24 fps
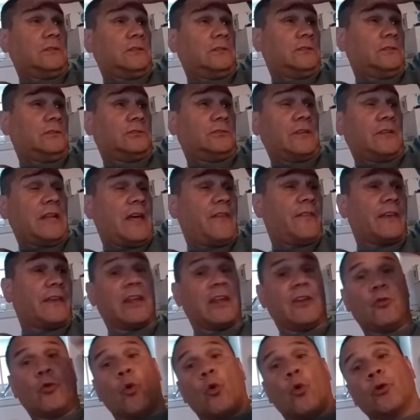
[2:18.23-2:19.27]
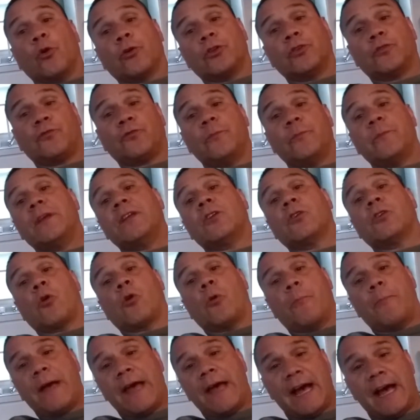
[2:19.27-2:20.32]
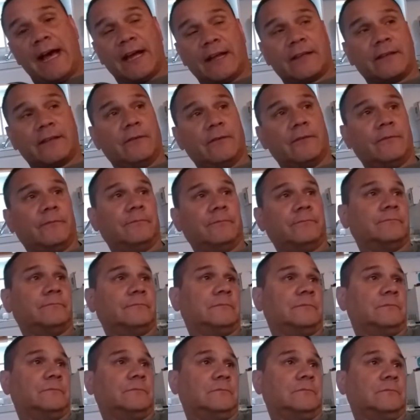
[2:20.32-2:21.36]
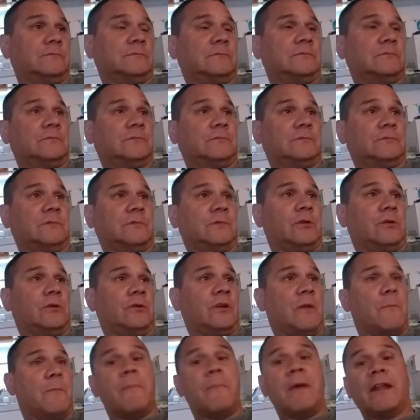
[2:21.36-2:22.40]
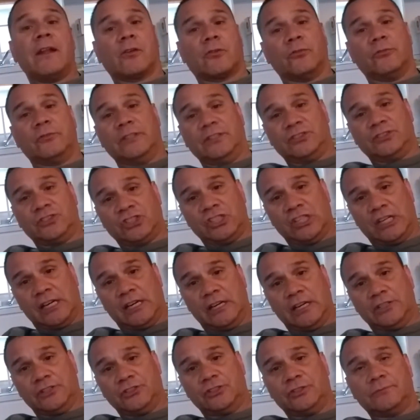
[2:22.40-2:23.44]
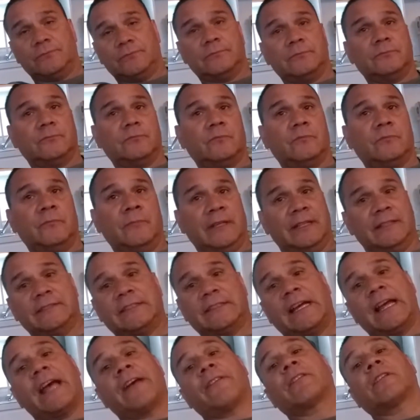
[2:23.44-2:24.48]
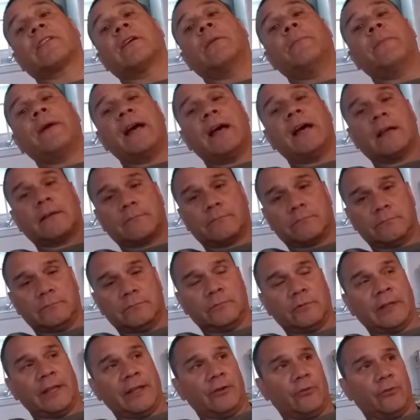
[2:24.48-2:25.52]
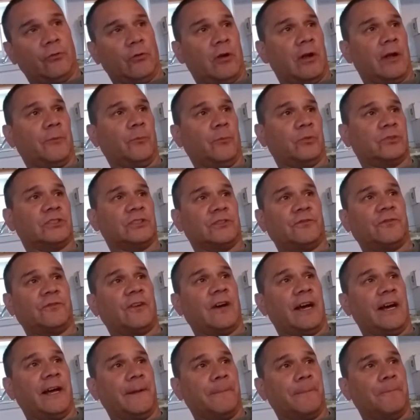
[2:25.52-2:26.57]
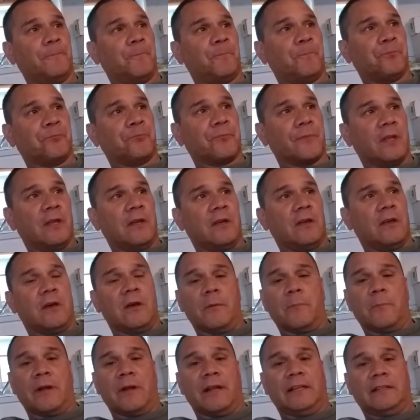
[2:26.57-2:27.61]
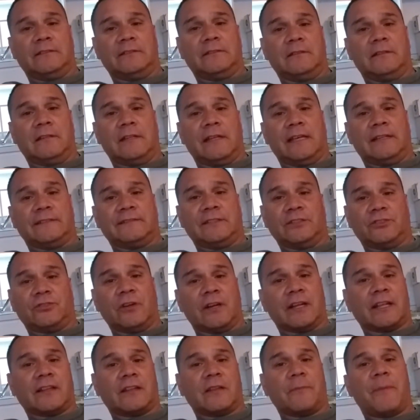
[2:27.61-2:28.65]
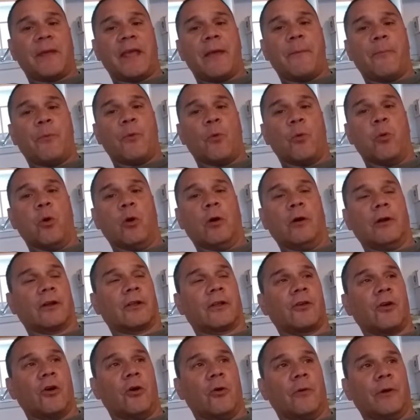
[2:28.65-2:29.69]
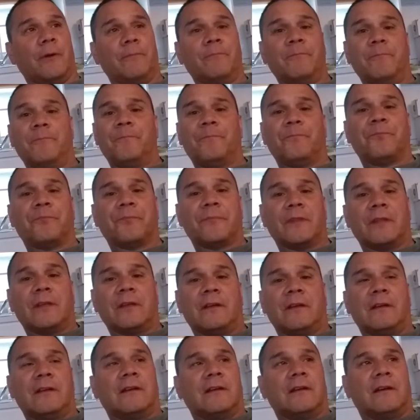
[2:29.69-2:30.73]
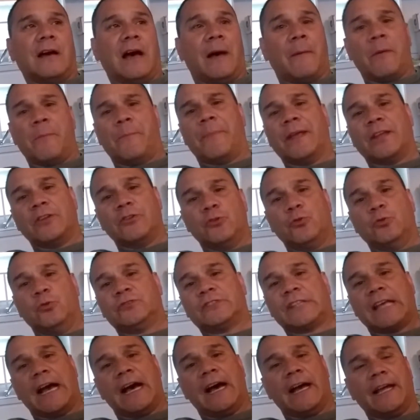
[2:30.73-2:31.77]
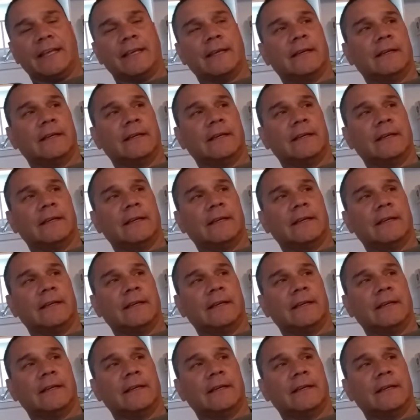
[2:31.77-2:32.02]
So now they're getting orders for me to go back on a medical discharge. It means I have to come back later on, which is fine. But as they're trying to get the paperwork going, I'm a big news guy.